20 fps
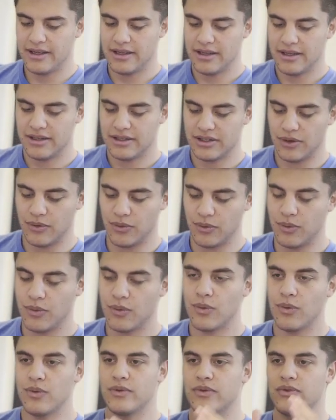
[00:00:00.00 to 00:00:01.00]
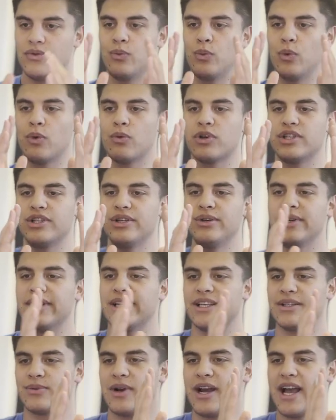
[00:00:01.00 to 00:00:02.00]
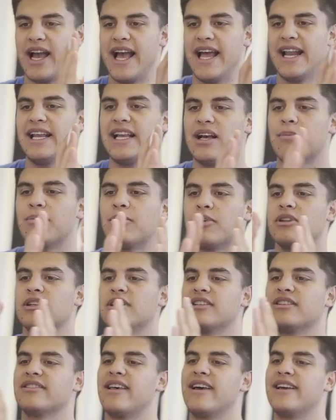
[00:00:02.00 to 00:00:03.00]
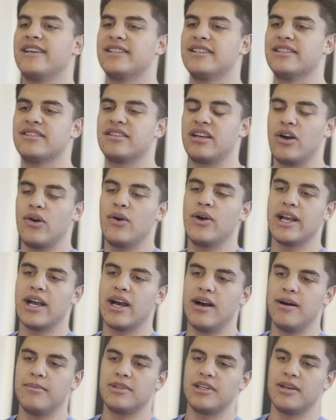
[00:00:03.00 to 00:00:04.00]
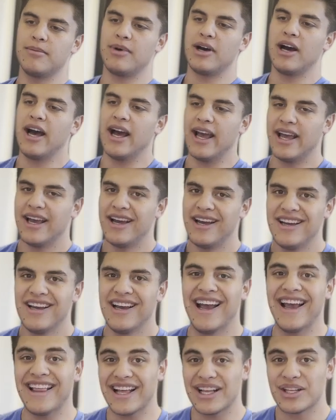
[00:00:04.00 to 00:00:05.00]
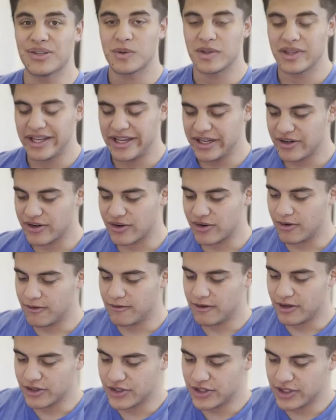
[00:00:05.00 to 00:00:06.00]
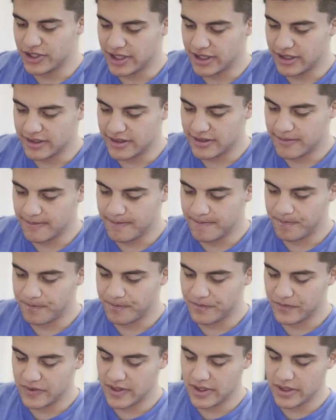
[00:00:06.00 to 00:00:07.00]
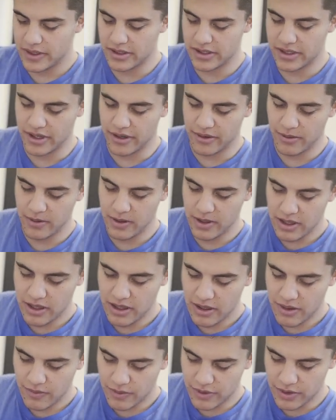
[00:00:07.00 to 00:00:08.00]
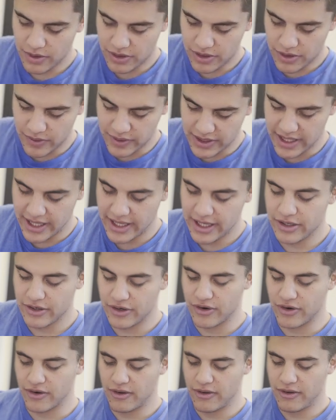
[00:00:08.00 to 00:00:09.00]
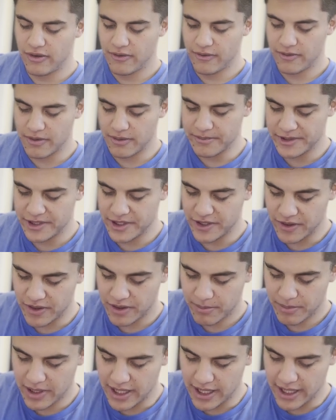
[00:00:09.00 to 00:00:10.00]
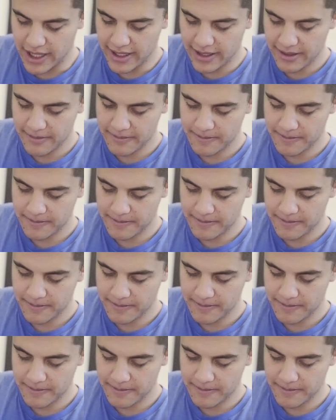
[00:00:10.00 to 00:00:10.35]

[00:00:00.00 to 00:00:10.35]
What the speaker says: So what we're doing is we're adding up all these slices going up to pi. And that's what the integral function does. So we're doing the integral from 0 to pi